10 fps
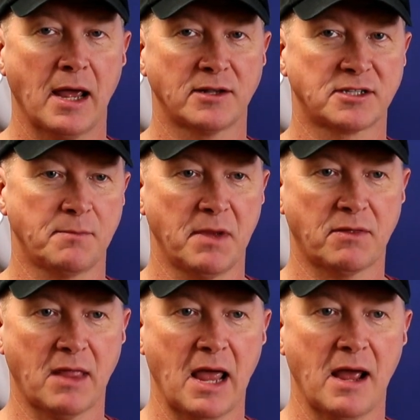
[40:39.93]
and
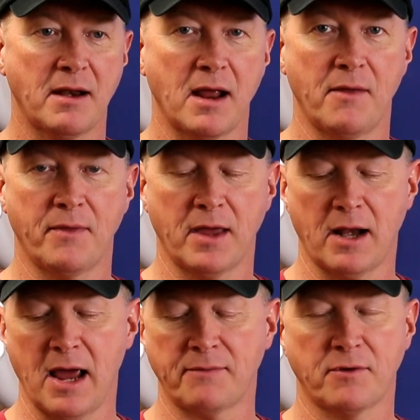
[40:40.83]
submit that. And
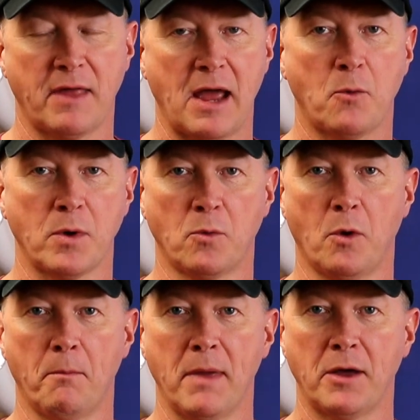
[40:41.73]
then after that, we
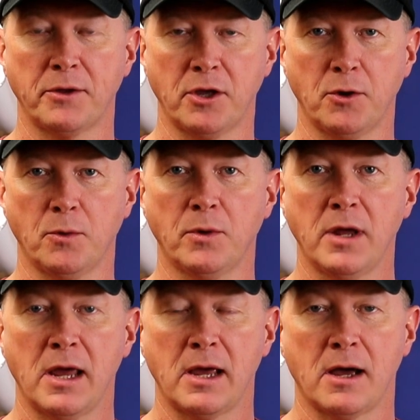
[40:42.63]
will mail
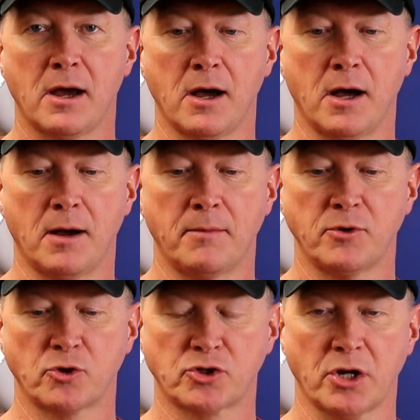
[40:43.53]
you
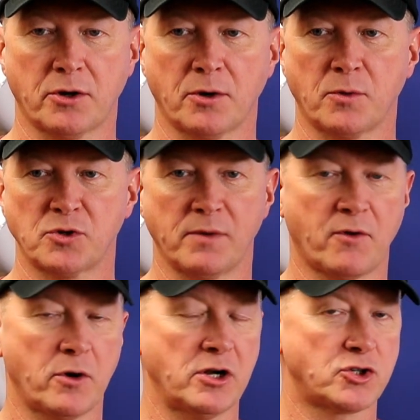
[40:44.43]
your sticker, which
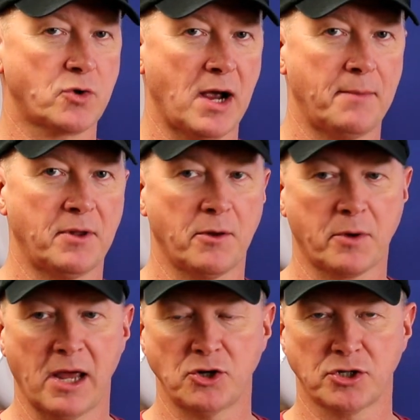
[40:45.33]
we've already described the
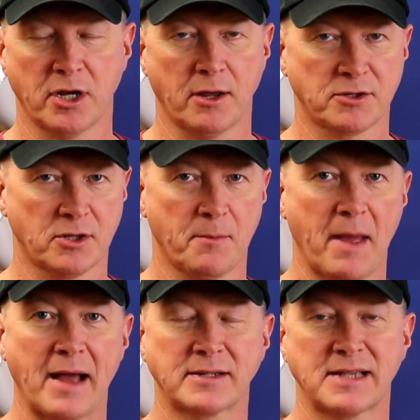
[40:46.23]
location. It goes on the
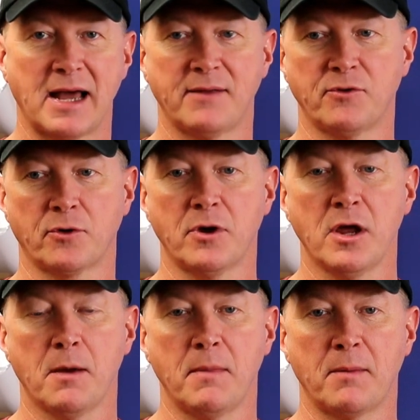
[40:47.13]
back side of your
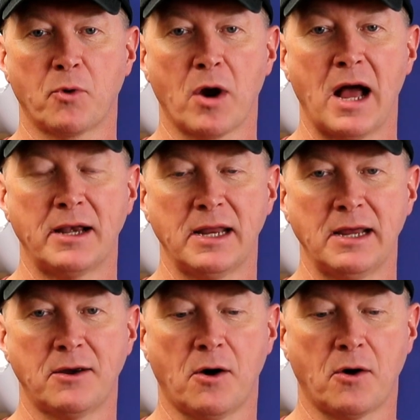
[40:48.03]
member
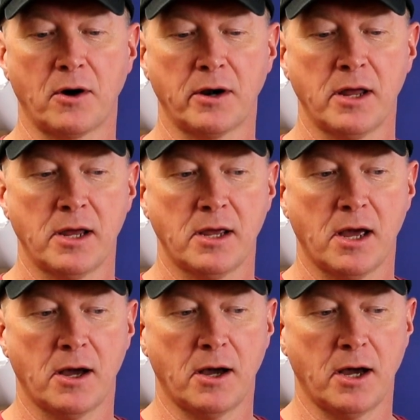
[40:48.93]
ID card.
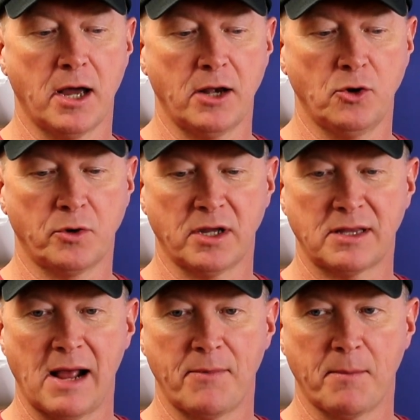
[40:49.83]
And you'll
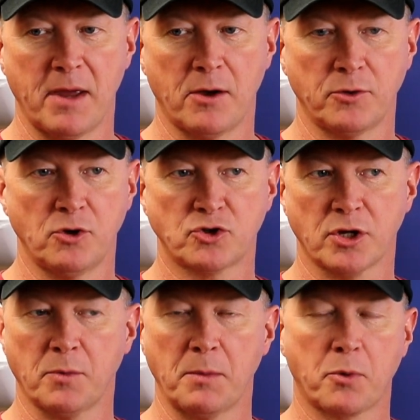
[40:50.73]
get that in the mail.
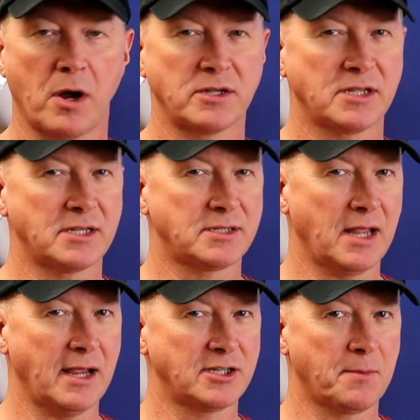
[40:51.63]
Usually we process
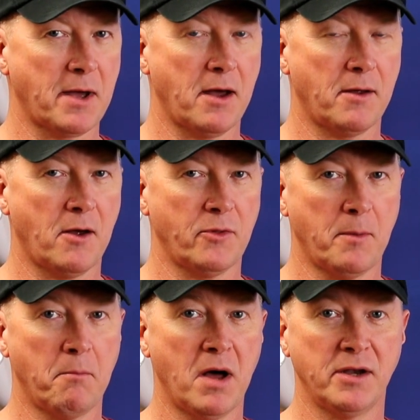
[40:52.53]
things about
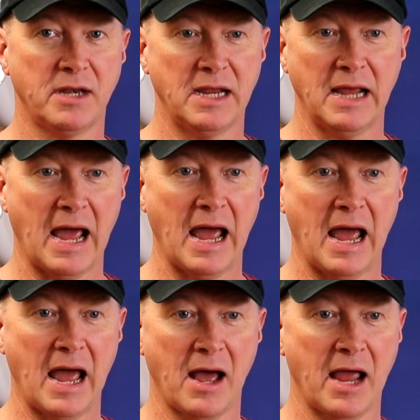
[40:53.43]
on the Monday,
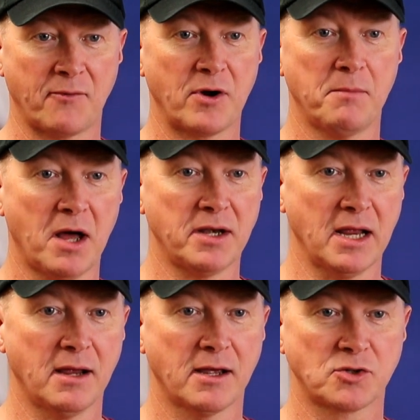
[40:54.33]
every
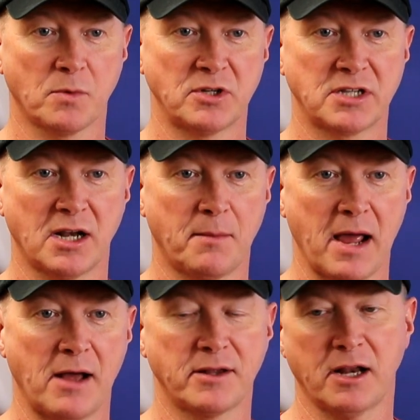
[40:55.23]
Monday is when we send
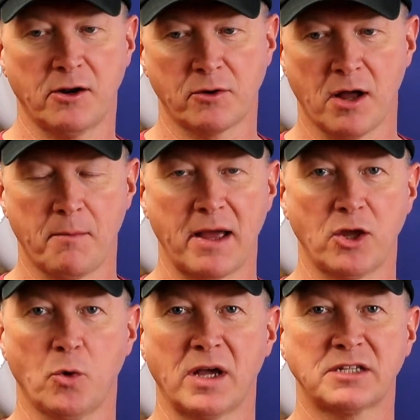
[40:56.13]
them out, and it'll come by
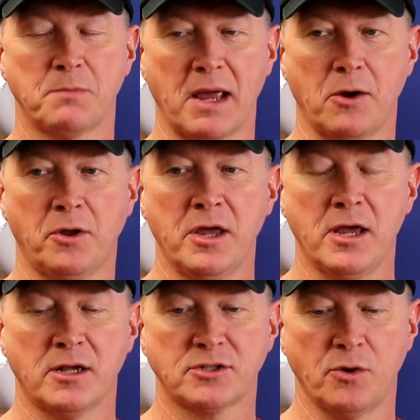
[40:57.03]
U.S. mail,
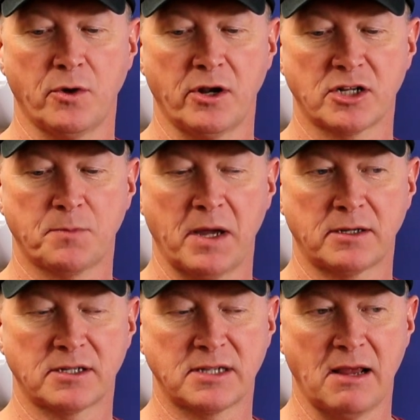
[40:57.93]
so you can
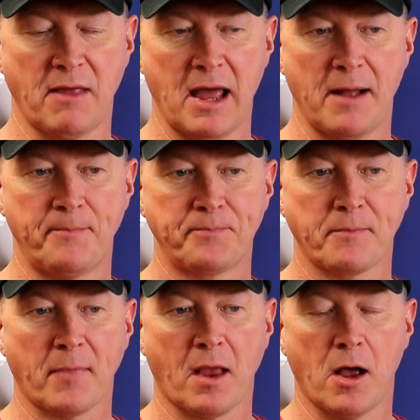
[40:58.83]
expect to see that.
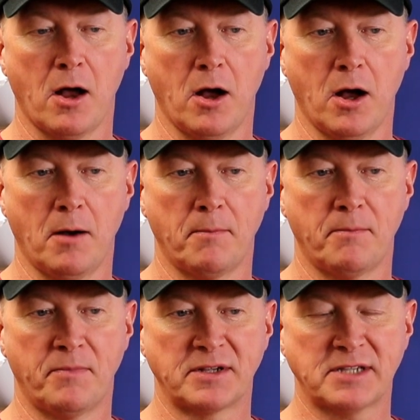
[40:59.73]

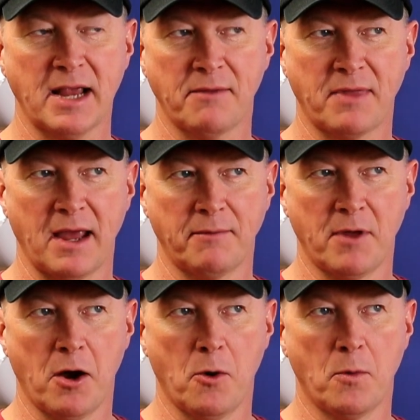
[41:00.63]
The second
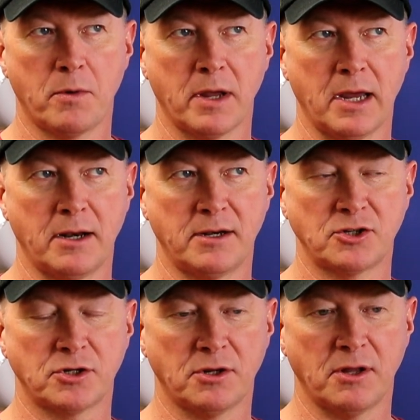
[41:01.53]
thing, though, in
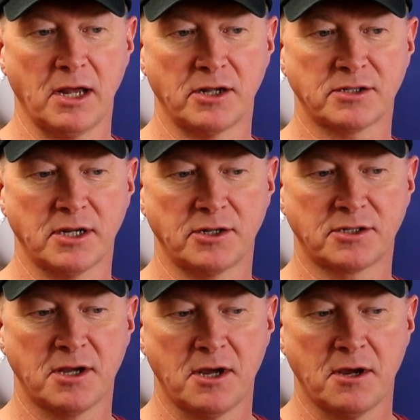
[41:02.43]
addition to this,
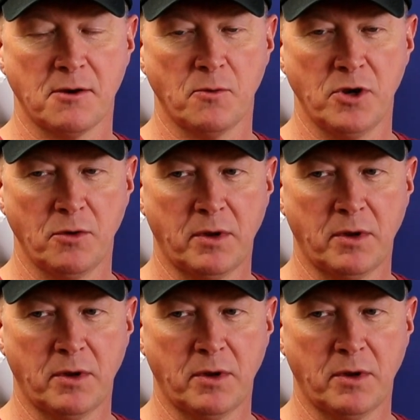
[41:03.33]
is when